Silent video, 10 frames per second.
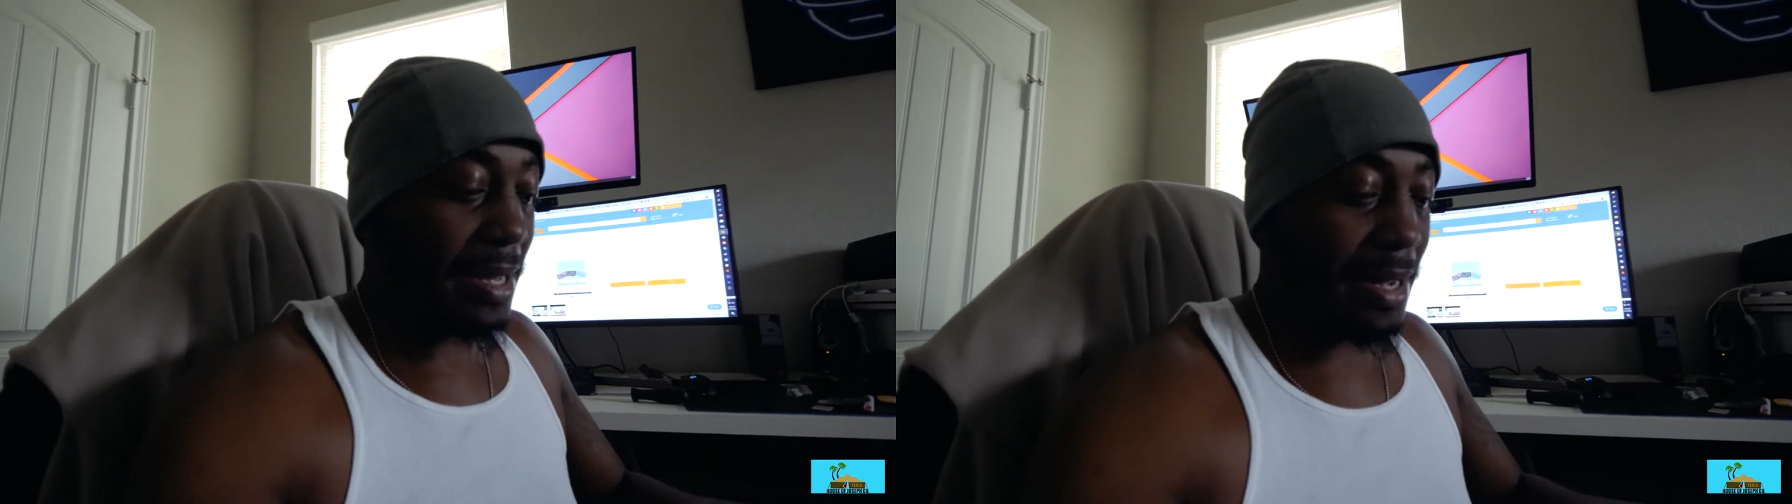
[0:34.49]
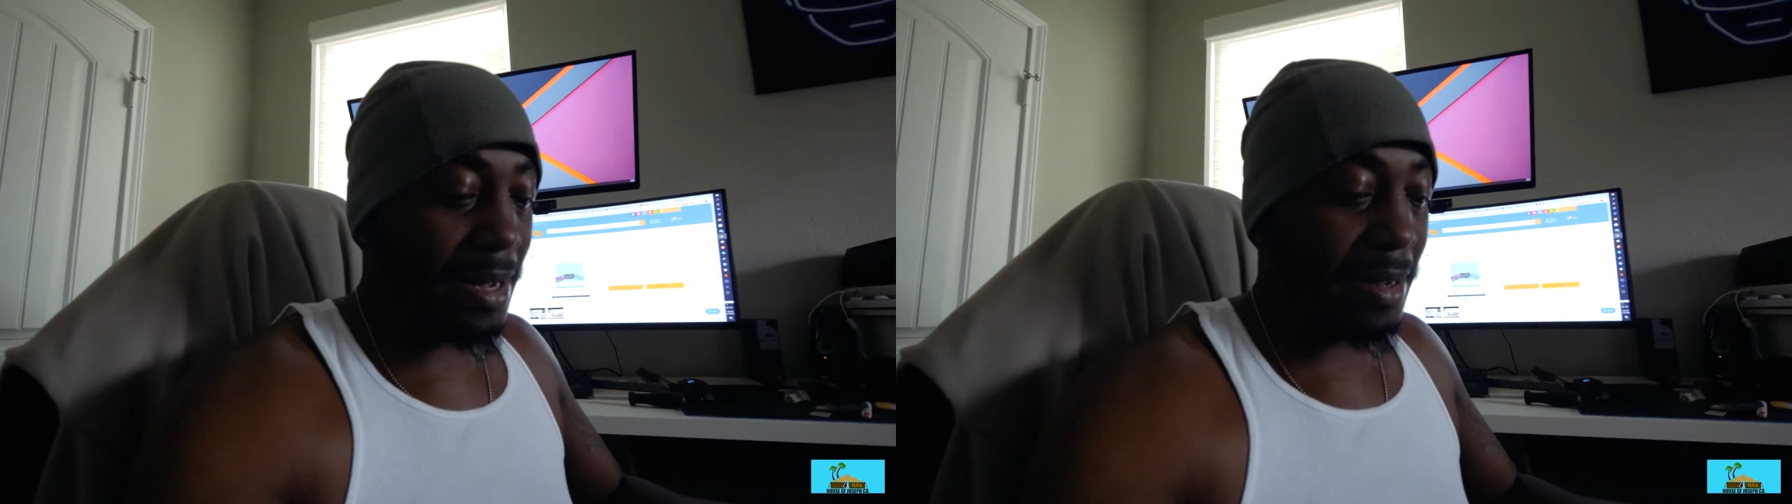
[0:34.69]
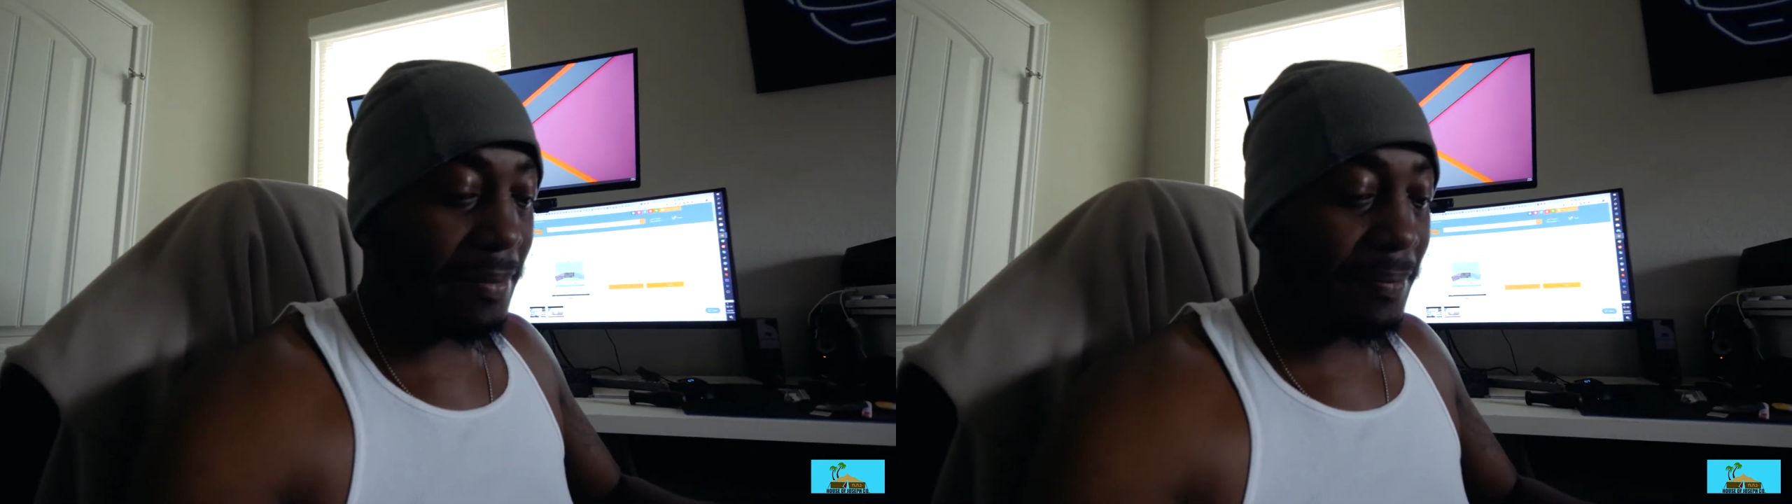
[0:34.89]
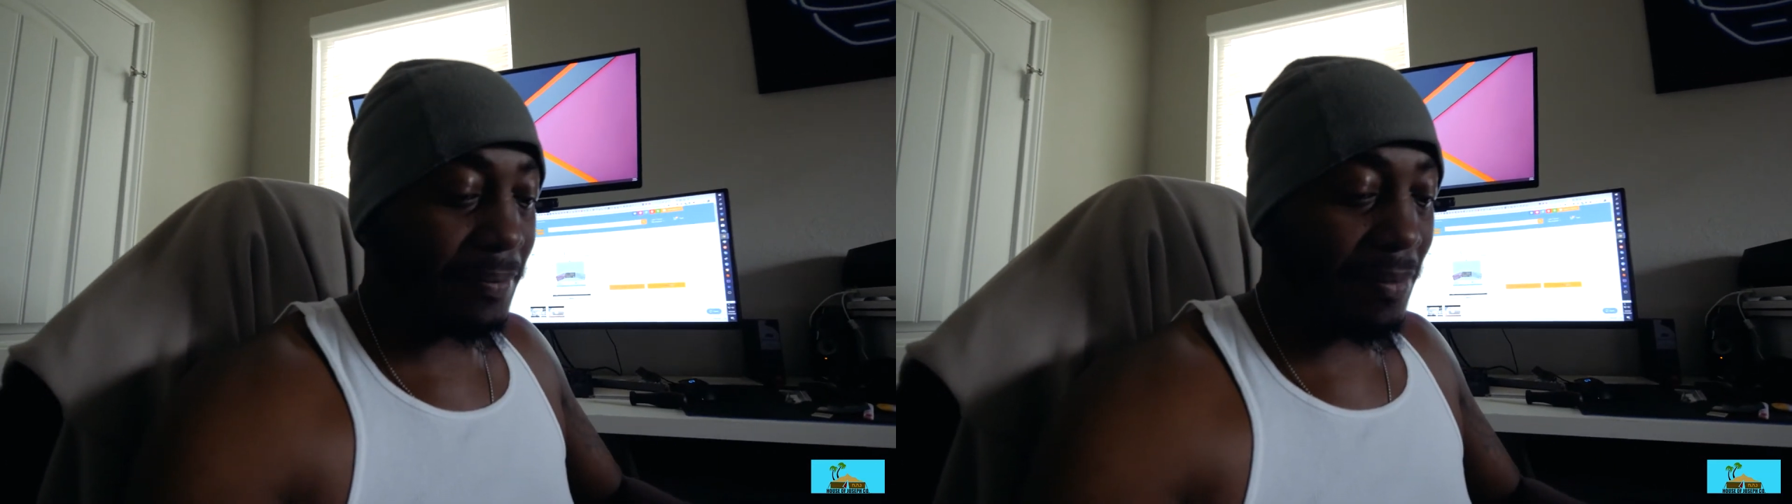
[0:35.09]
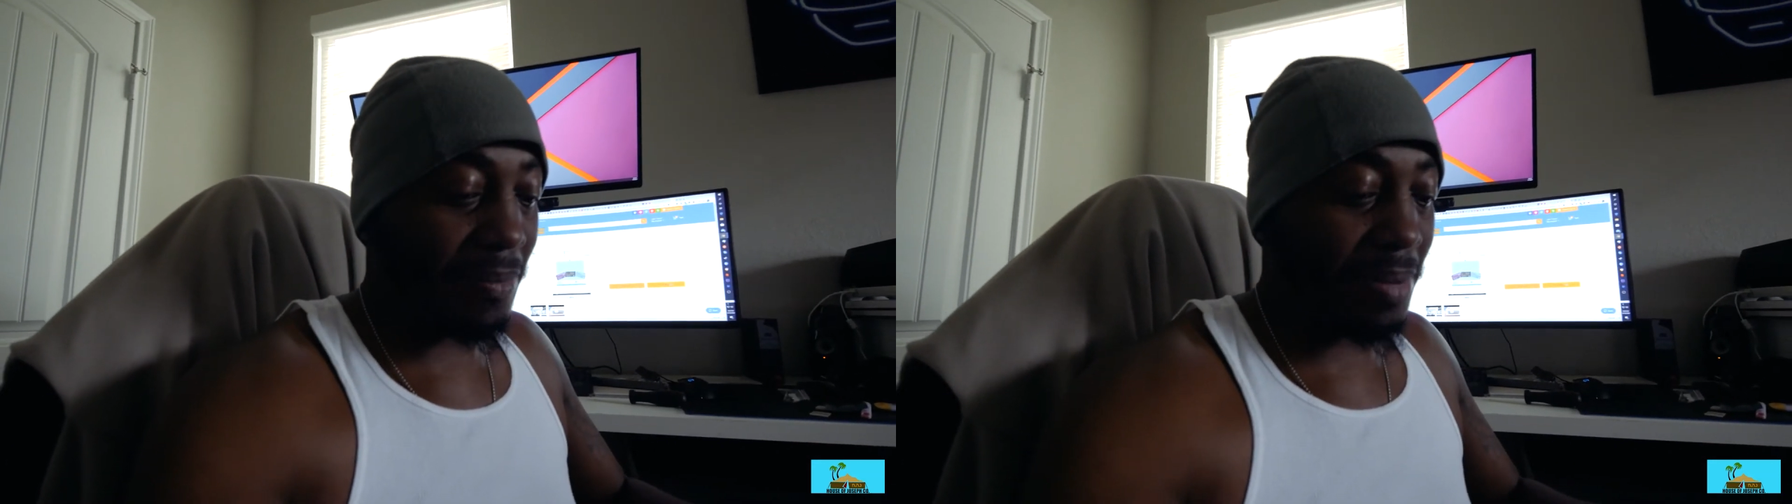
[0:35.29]
Um,
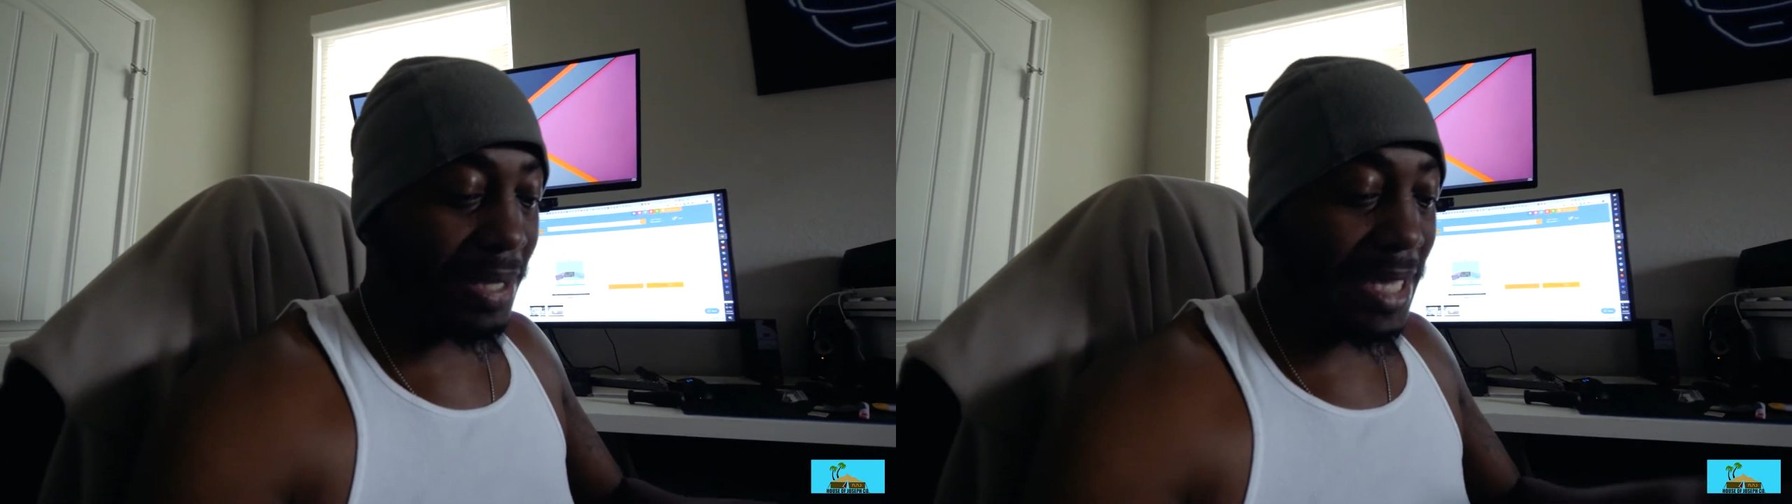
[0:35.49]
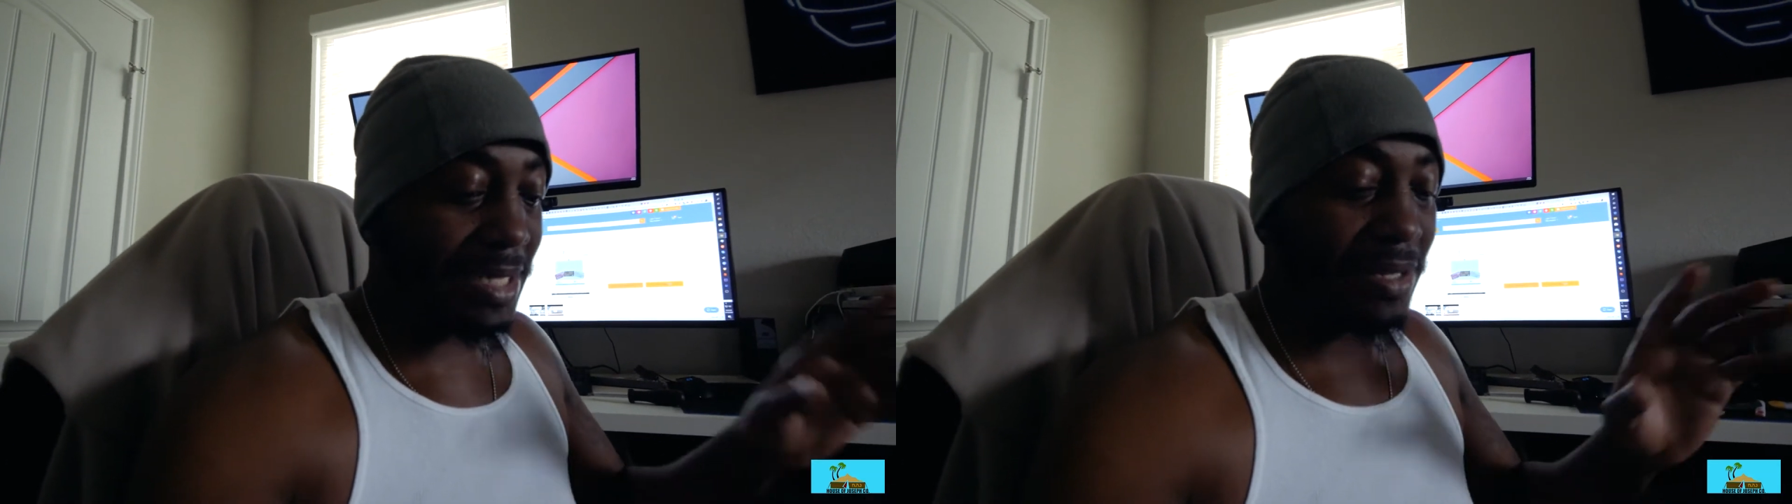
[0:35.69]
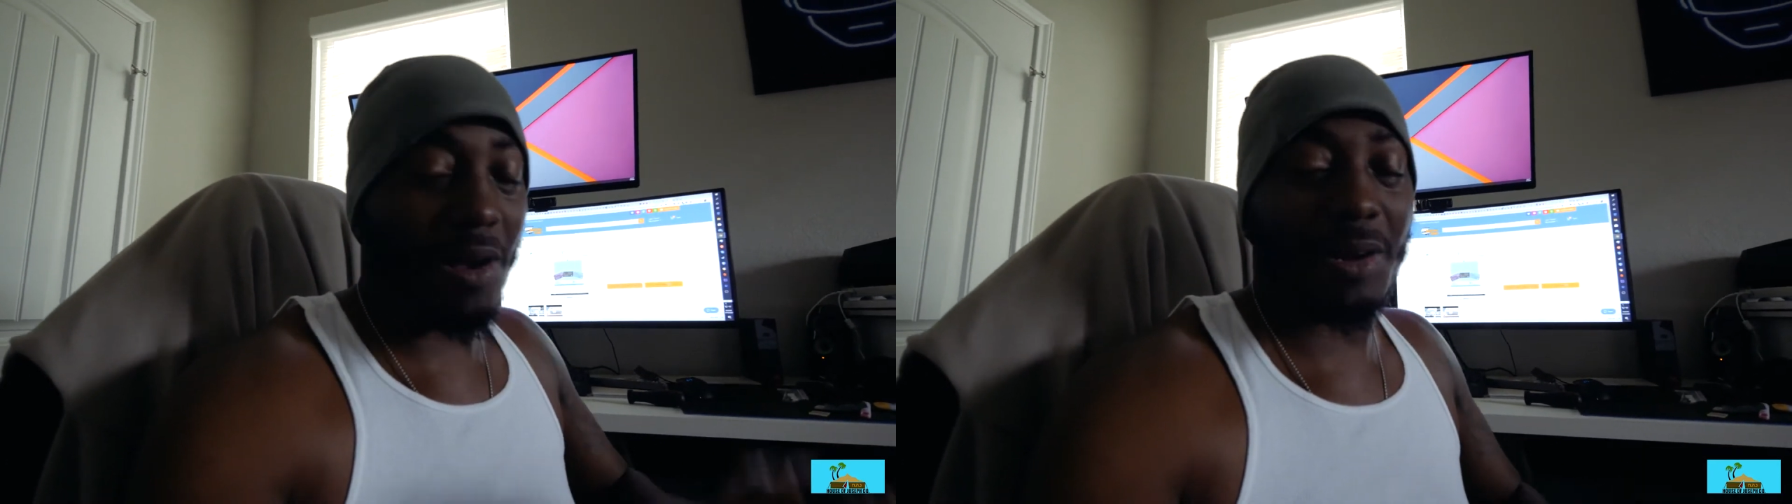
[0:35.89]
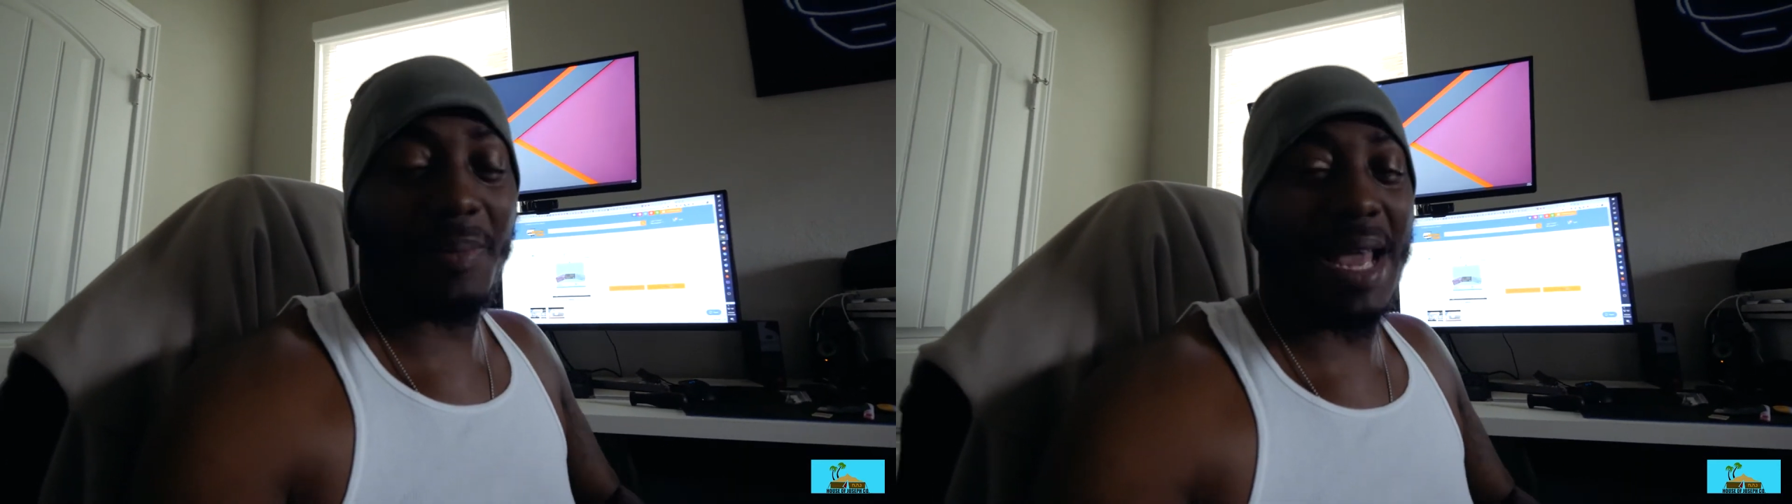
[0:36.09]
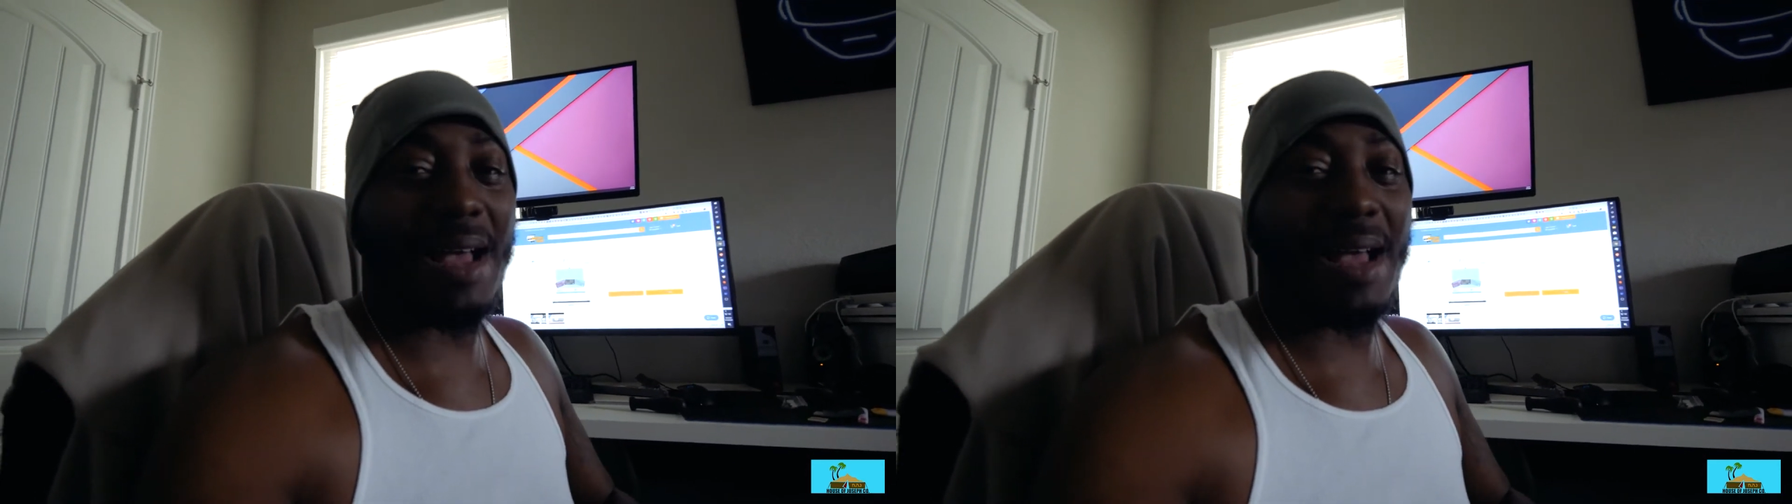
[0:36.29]
but they stalled me